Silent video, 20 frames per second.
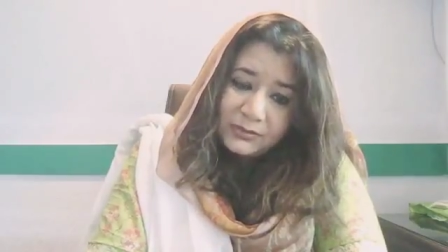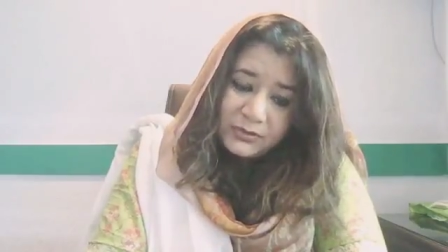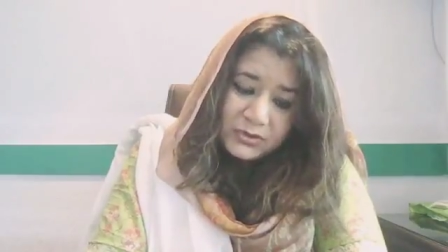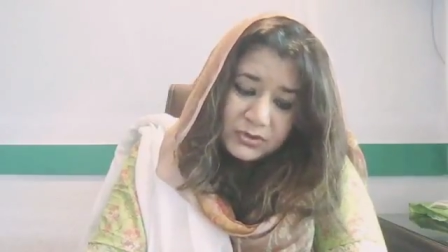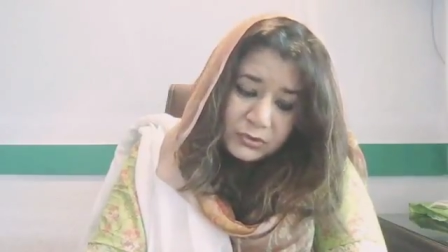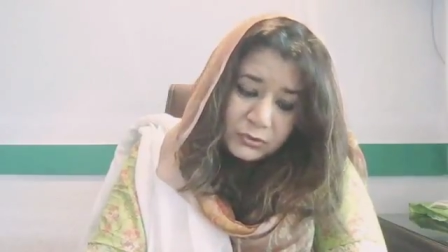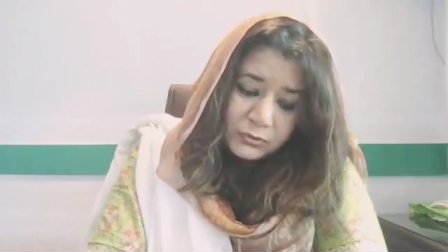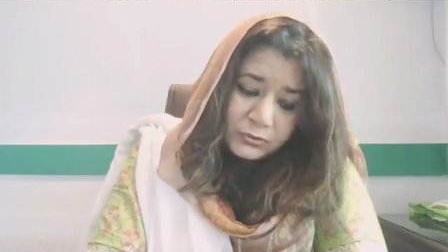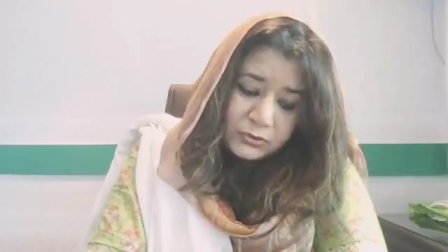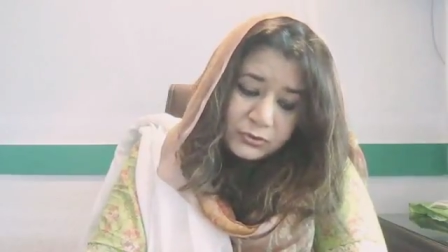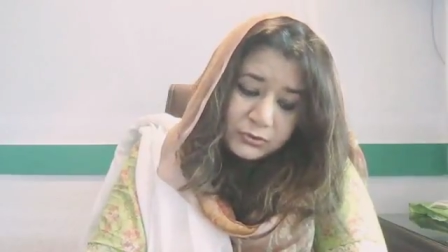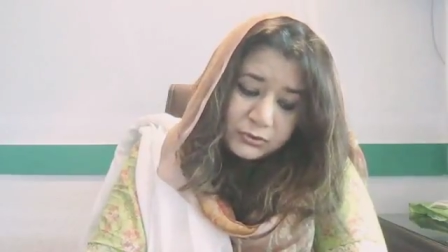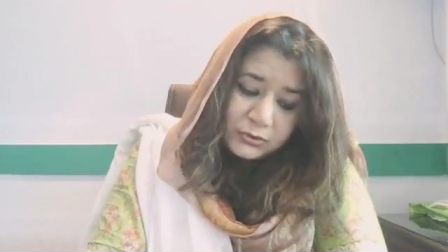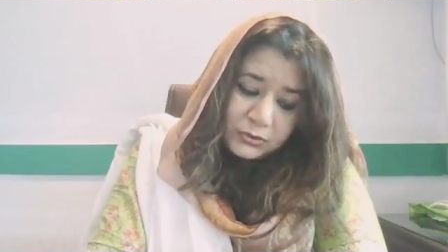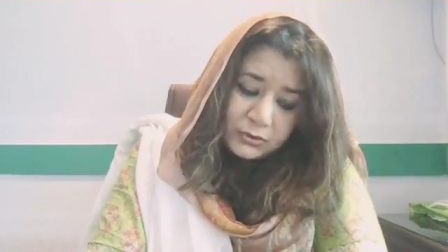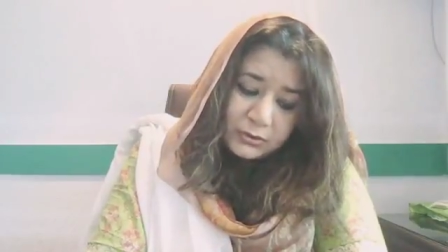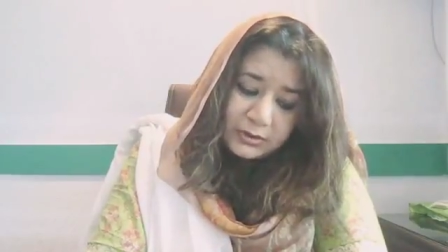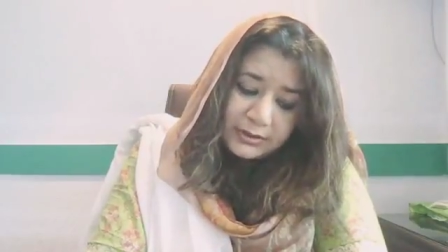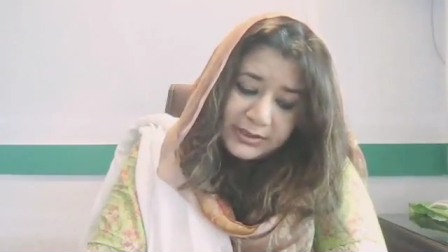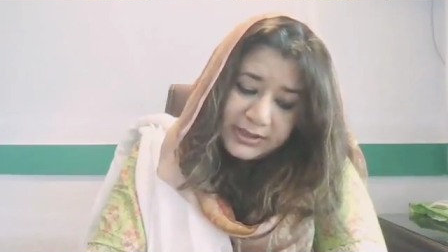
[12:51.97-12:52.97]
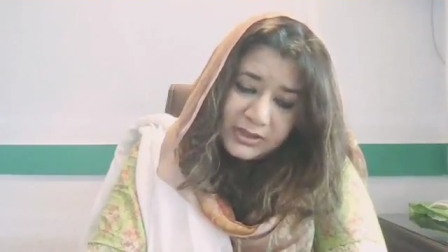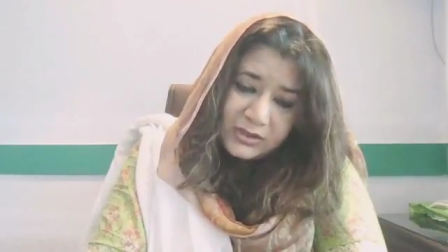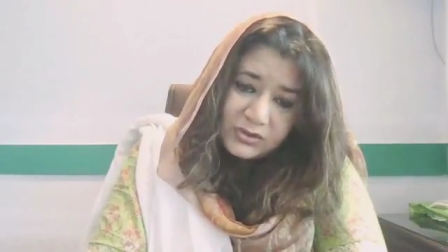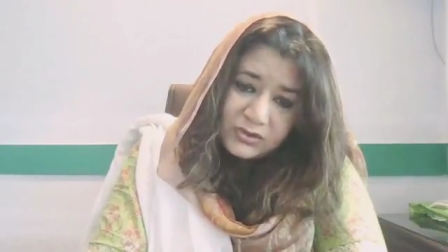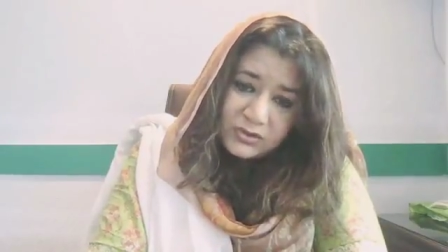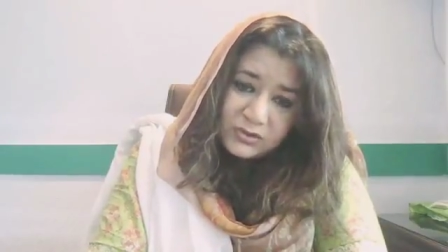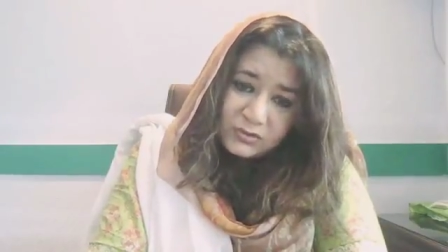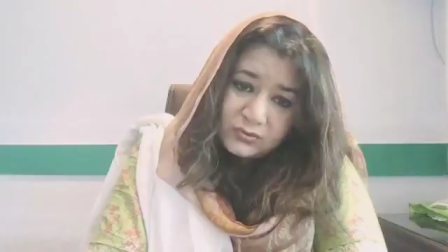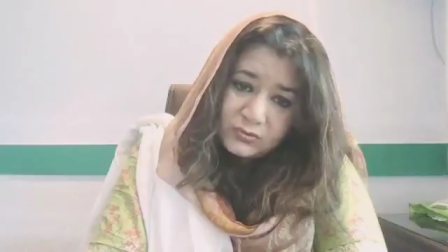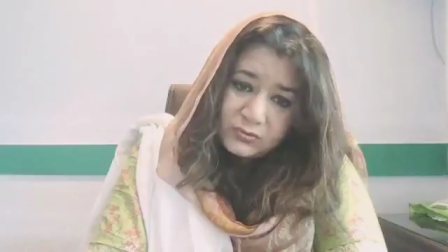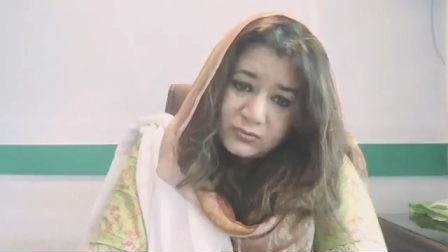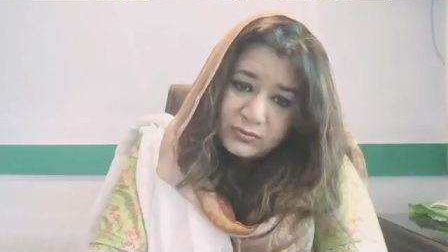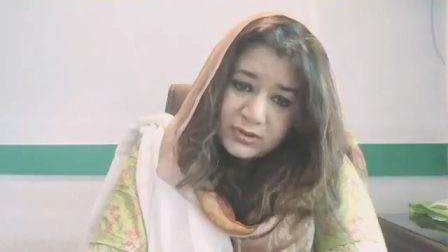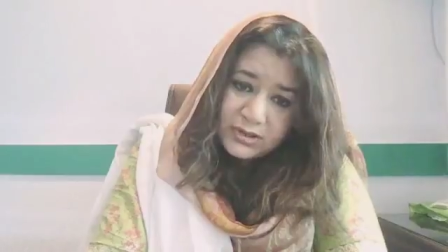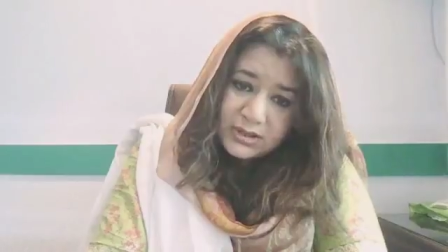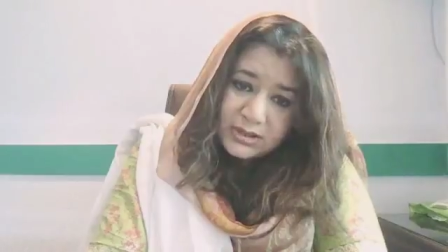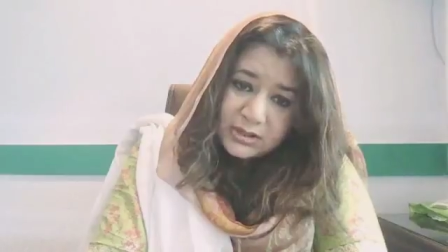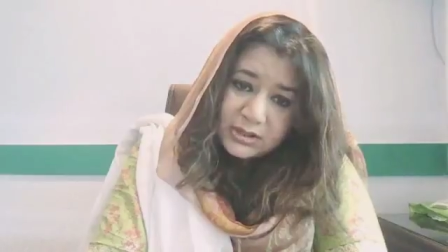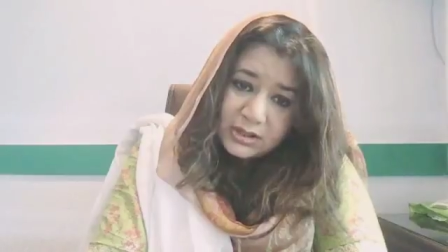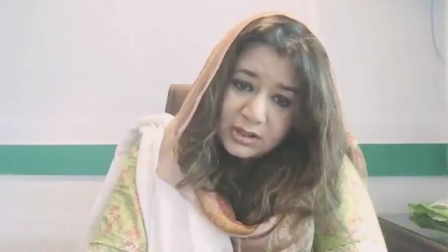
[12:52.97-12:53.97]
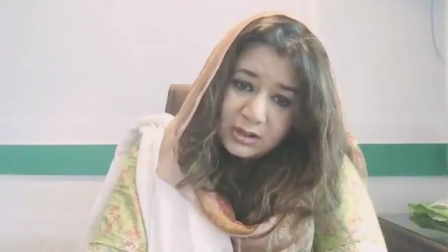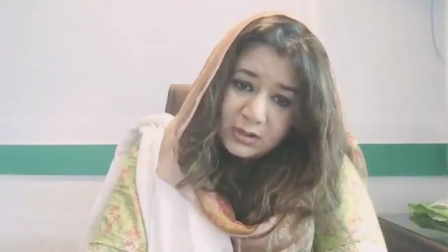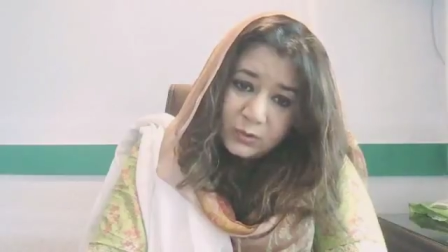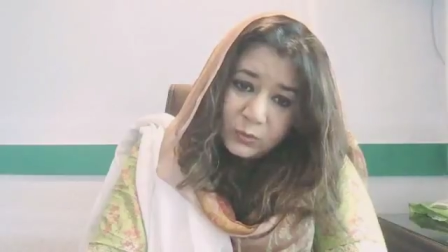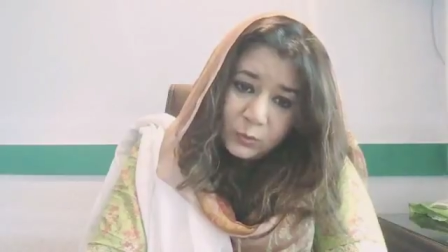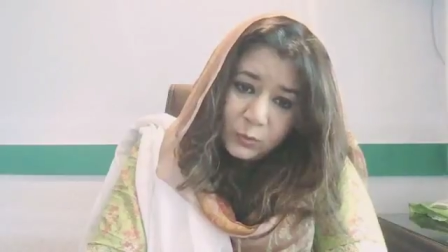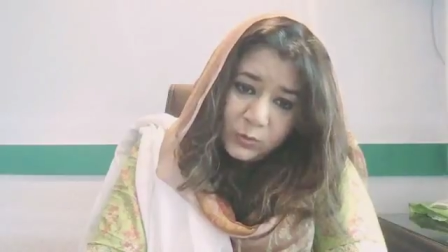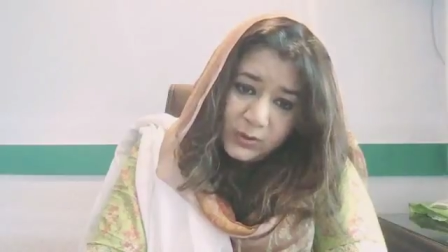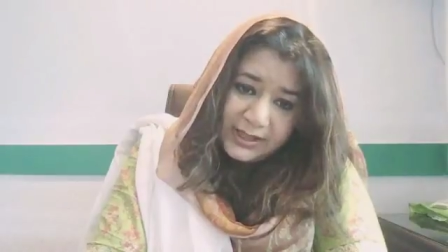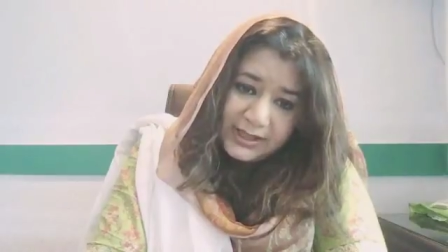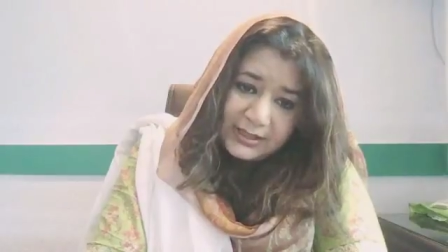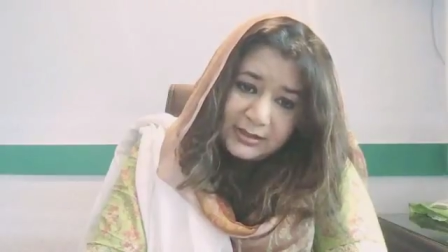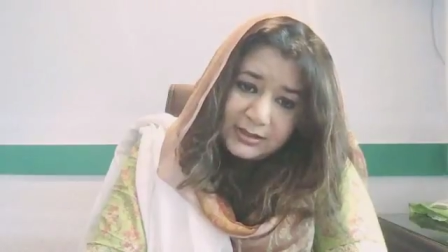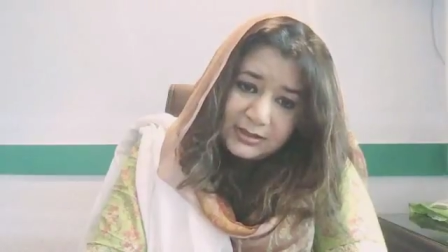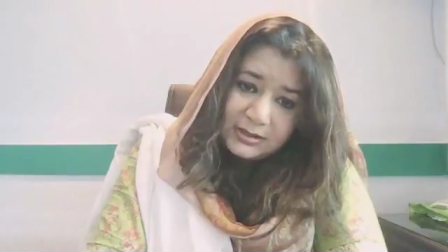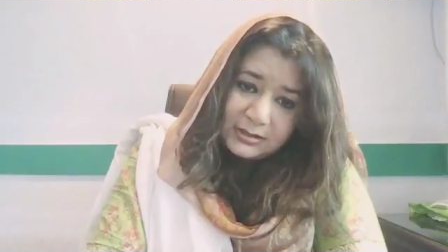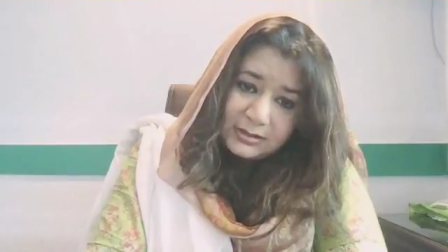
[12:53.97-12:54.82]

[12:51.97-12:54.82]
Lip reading: due to your issues with